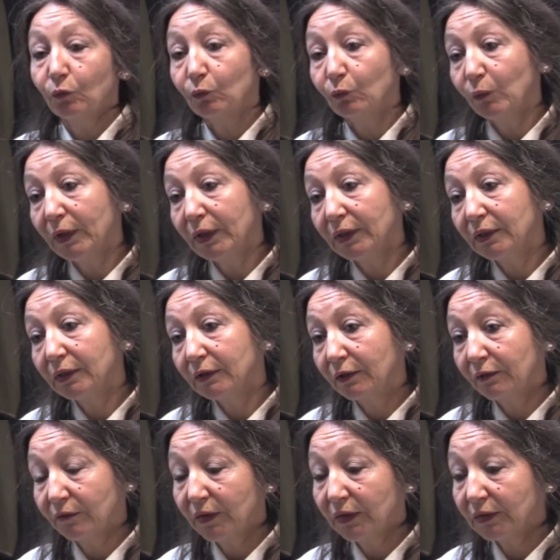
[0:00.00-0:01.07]
When
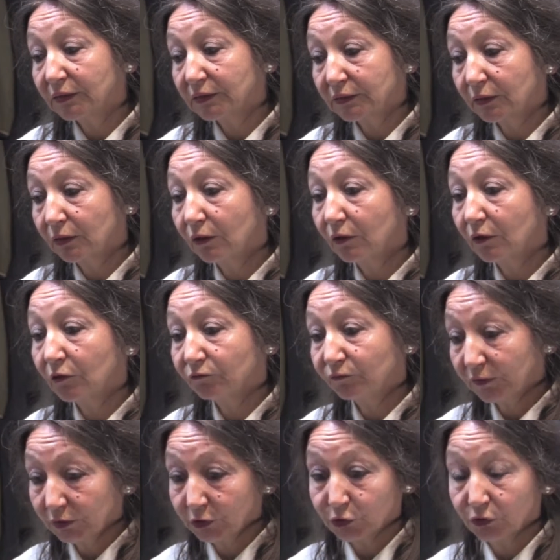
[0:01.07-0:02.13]
things are
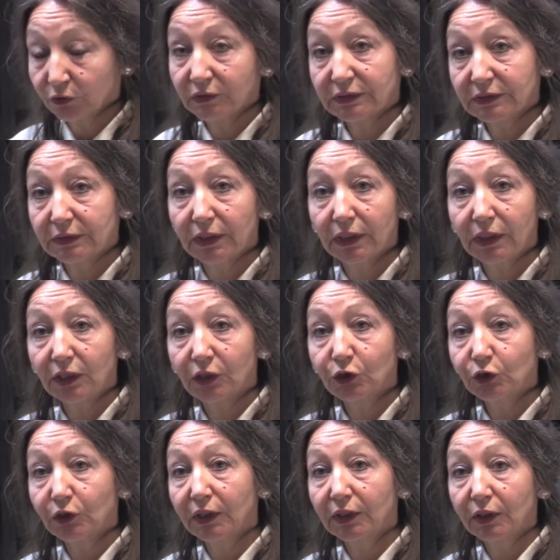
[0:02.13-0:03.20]
finished on
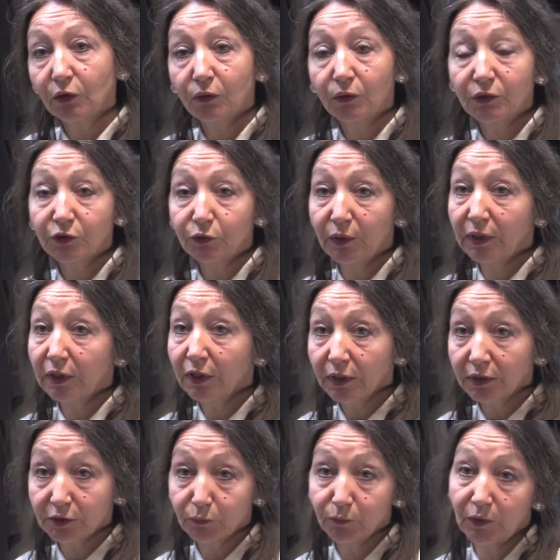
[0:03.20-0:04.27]
stage, they go to our
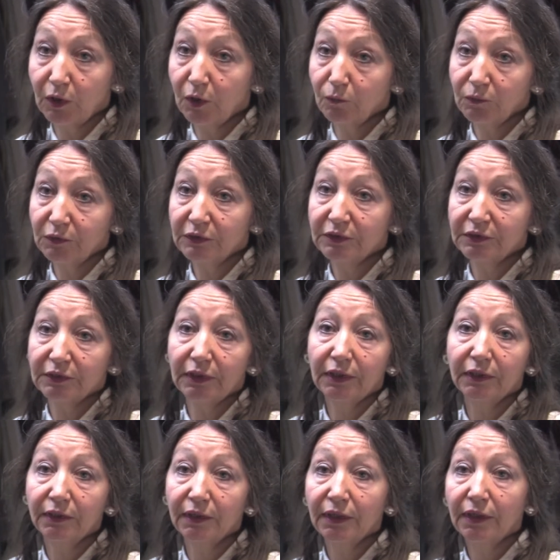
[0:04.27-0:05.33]
hire department
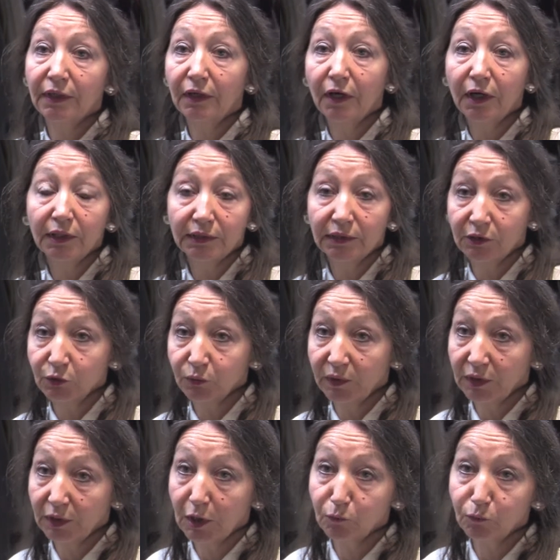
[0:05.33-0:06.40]
and they're hired out to
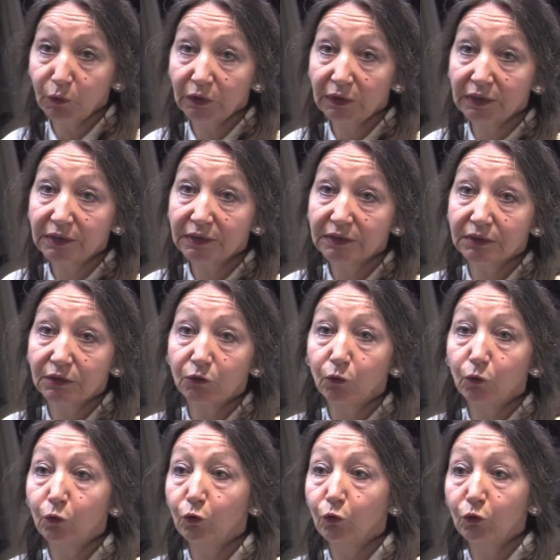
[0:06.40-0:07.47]
other companies
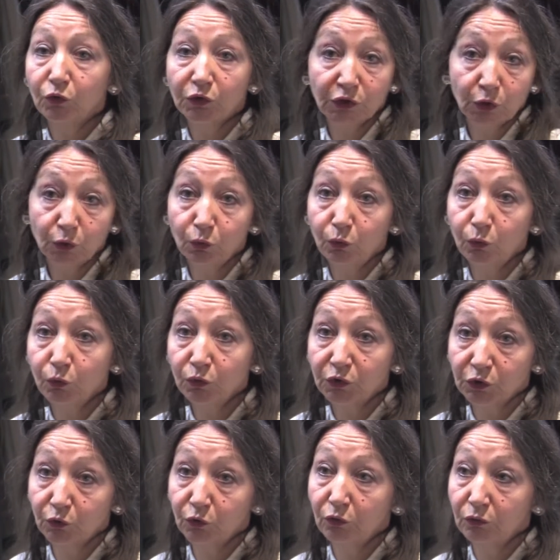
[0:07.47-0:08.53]
or
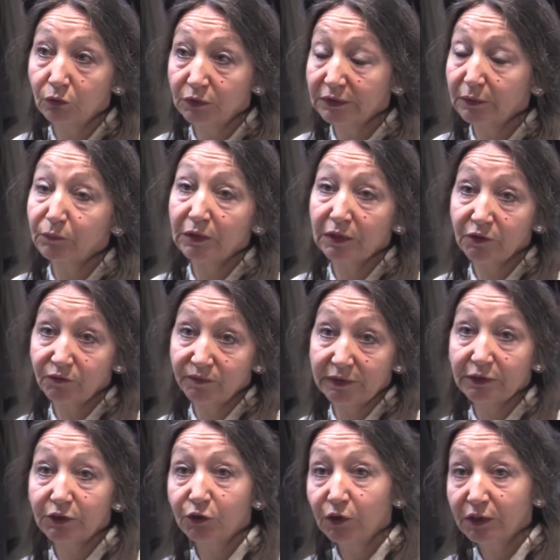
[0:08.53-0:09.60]
schools or sometimes
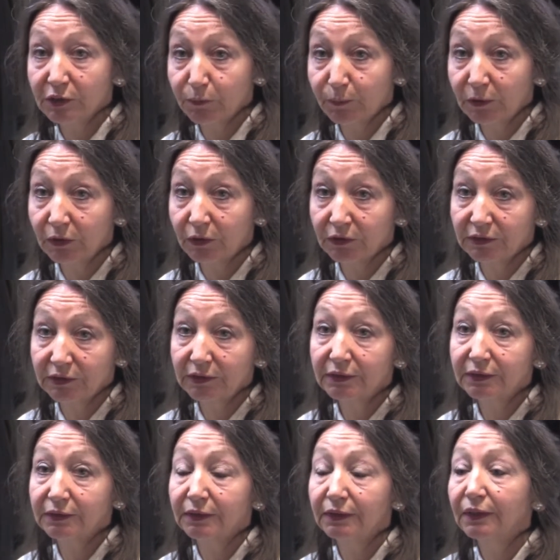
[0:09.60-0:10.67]
fancy dress
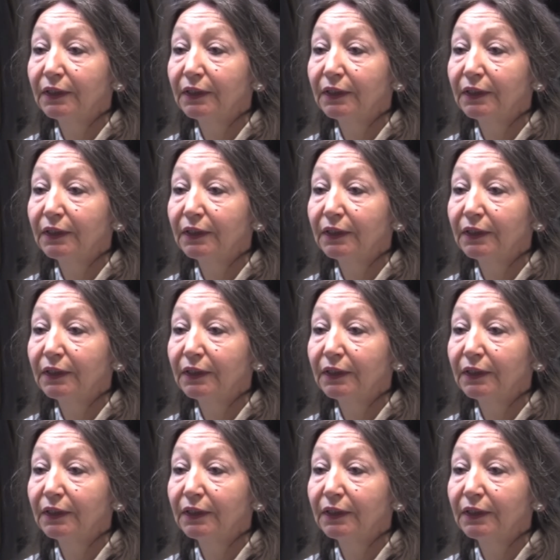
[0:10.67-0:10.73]
parties.